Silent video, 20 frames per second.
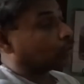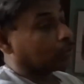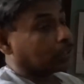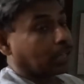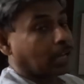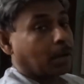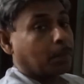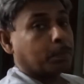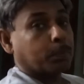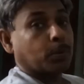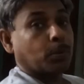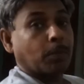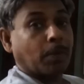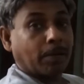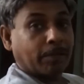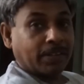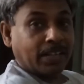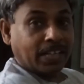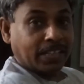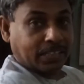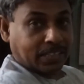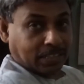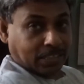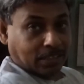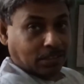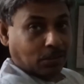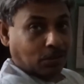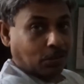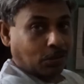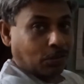And
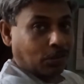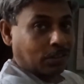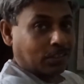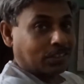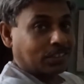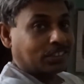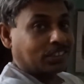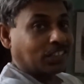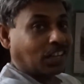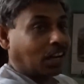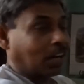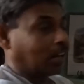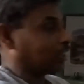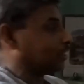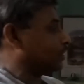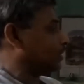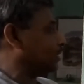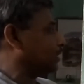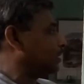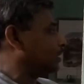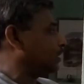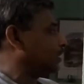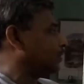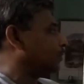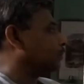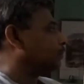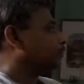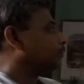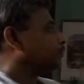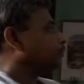requirement of the
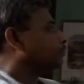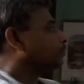two